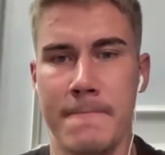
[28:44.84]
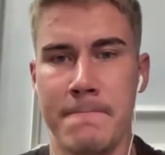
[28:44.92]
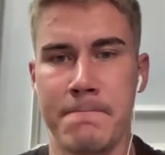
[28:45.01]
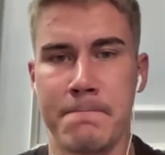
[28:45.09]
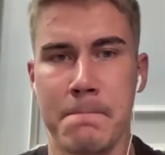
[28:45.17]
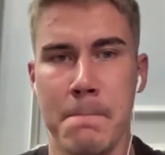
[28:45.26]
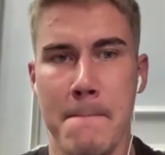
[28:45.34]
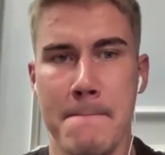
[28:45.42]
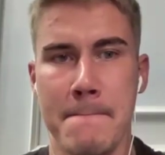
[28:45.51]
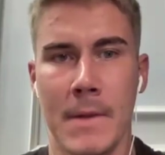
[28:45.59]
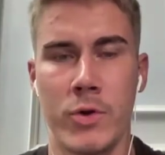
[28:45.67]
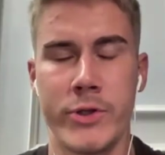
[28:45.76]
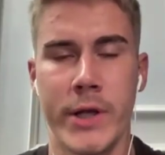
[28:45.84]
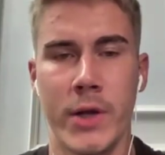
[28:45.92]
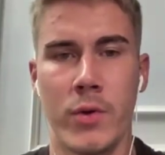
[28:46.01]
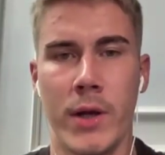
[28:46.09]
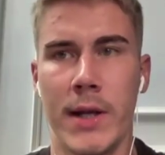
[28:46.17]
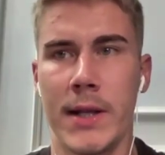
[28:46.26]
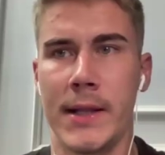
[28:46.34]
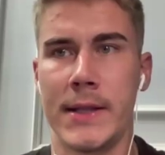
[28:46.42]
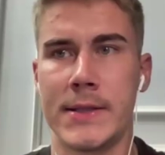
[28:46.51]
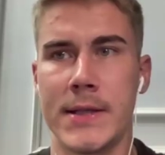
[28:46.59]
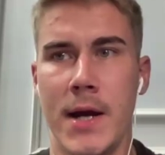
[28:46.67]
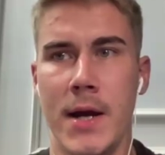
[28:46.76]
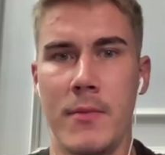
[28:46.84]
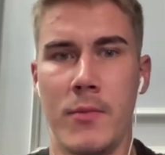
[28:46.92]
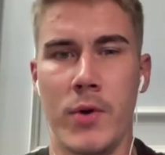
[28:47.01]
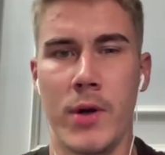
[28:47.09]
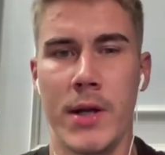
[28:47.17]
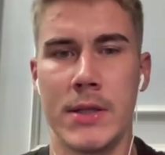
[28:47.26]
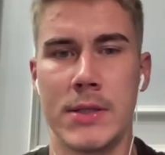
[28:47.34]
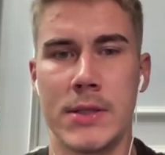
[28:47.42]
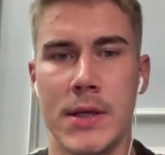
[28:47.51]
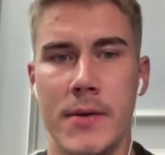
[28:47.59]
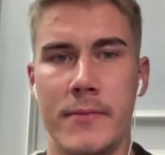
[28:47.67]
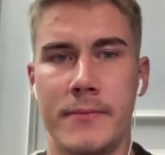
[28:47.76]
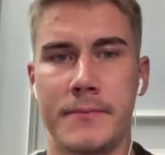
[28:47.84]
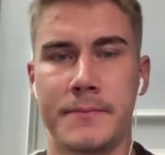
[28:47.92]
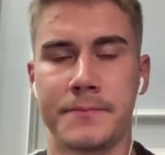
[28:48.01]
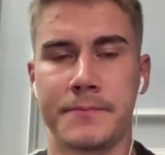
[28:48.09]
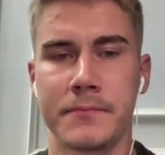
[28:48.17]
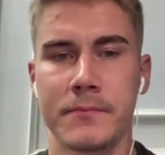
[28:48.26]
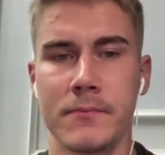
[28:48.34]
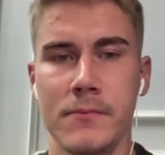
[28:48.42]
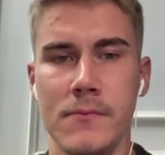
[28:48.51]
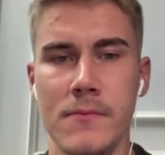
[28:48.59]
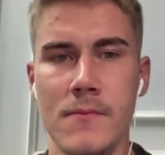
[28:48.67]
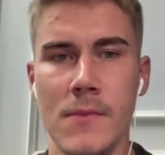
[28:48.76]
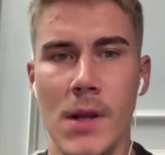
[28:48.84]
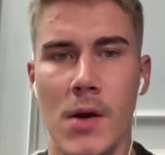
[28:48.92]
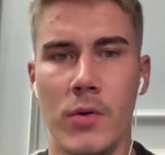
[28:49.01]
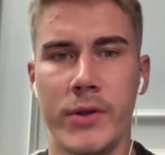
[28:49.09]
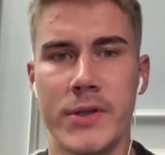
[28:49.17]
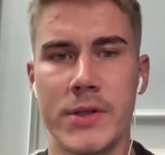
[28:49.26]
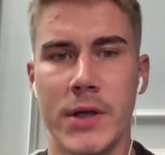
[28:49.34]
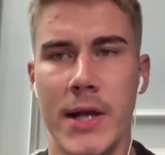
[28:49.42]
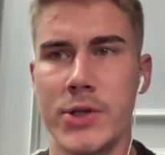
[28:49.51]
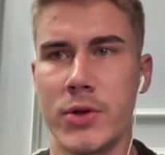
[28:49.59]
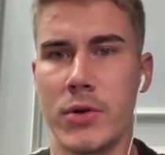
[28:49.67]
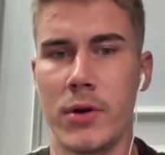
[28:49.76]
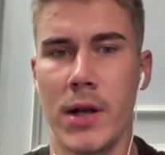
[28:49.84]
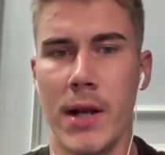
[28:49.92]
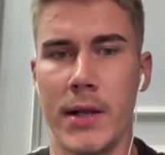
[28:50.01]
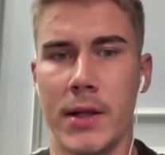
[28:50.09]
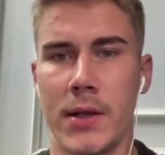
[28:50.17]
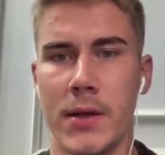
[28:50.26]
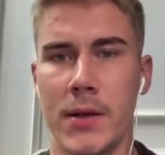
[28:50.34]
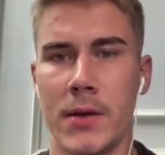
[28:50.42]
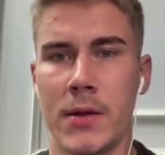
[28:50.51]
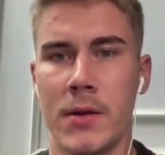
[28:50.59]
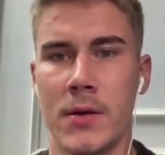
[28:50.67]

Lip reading: we'll check quickly the time when is how would the schedule look like.